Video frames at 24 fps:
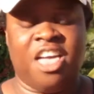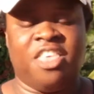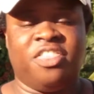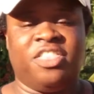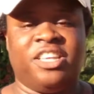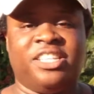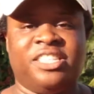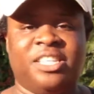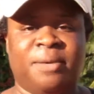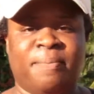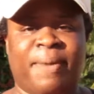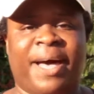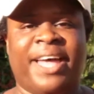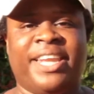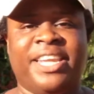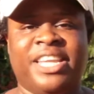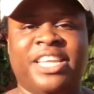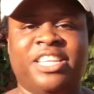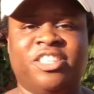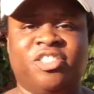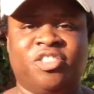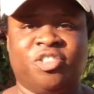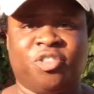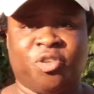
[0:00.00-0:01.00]
the demand
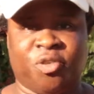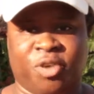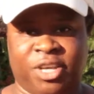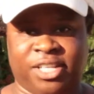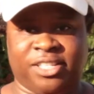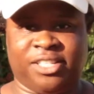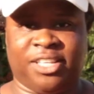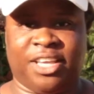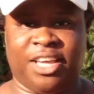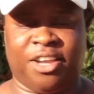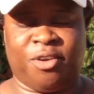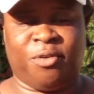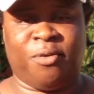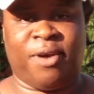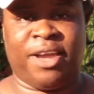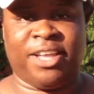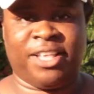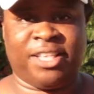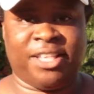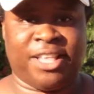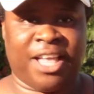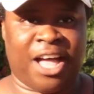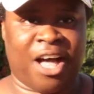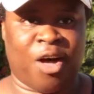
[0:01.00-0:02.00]
is great, and
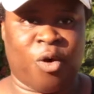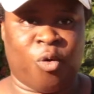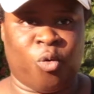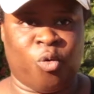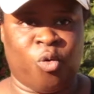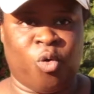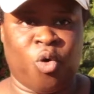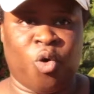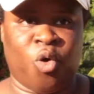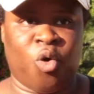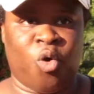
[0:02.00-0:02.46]
right now